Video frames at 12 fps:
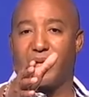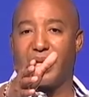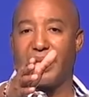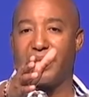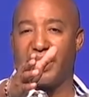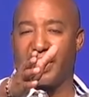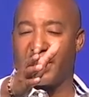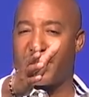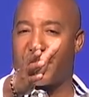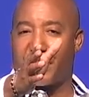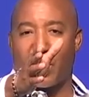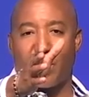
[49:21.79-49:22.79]
in the
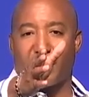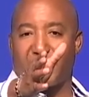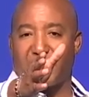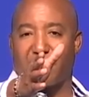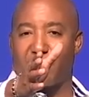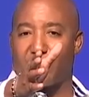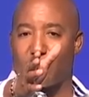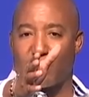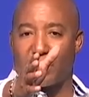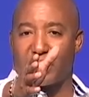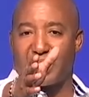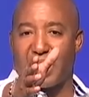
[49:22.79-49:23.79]
authority of the
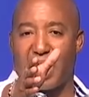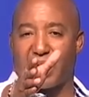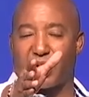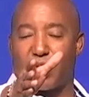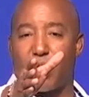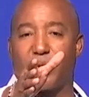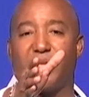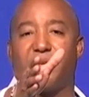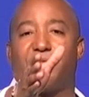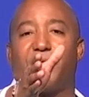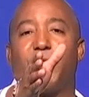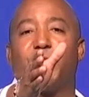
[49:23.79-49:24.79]
Word of God, according
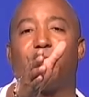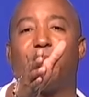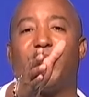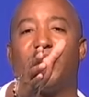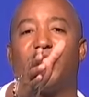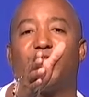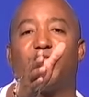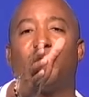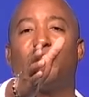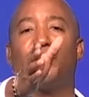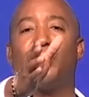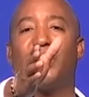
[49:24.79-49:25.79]
to 1 Peter
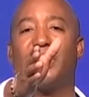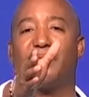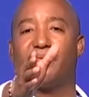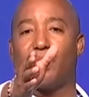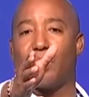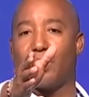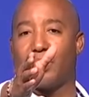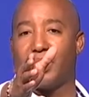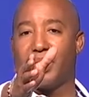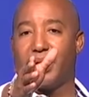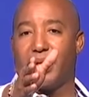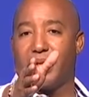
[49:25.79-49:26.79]
2:24,
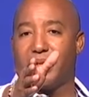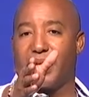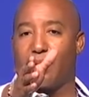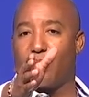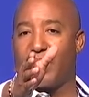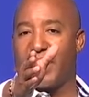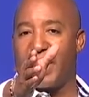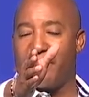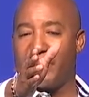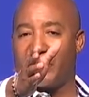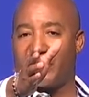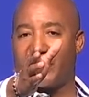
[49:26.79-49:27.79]
that
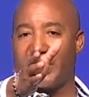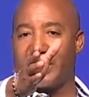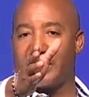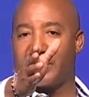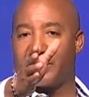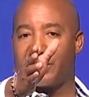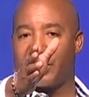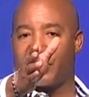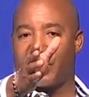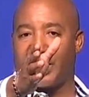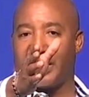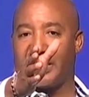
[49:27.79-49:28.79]
whatever sickness,
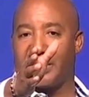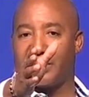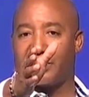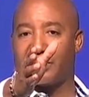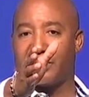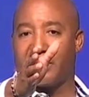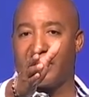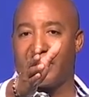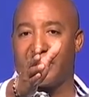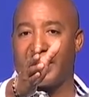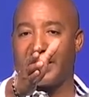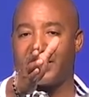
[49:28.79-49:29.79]
disease
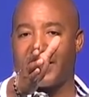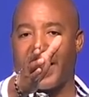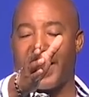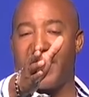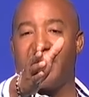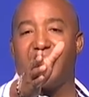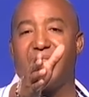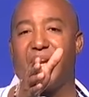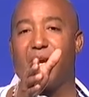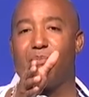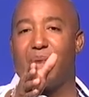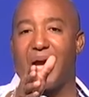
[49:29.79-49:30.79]
that is ailing
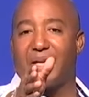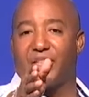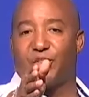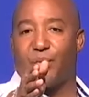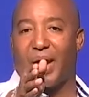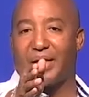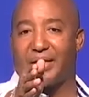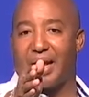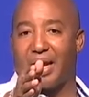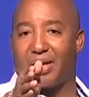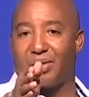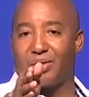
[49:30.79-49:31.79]
their bodies right
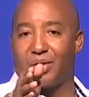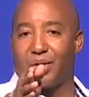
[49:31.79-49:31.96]
now,